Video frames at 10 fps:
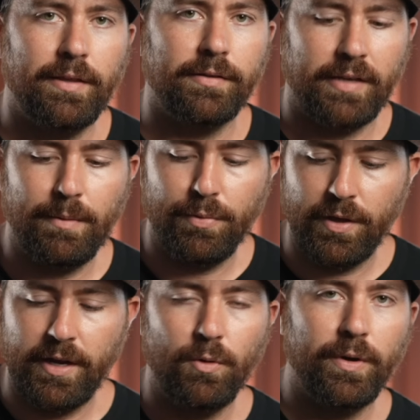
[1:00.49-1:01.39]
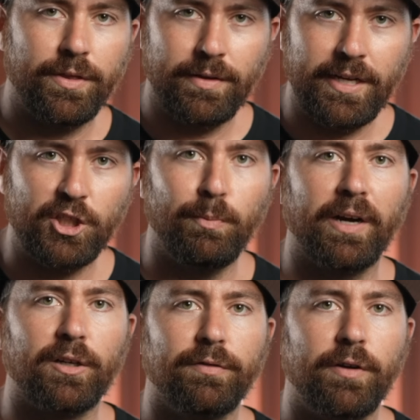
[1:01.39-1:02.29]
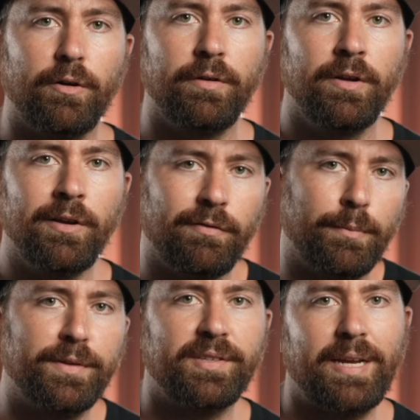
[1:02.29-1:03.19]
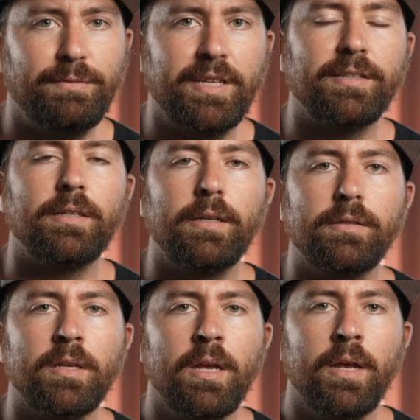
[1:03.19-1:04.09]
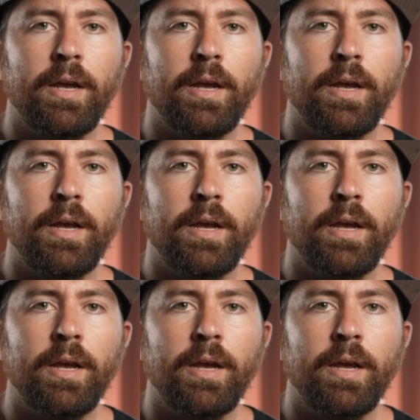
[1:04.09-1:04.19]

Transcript: the same thing with each microphone from the same distance.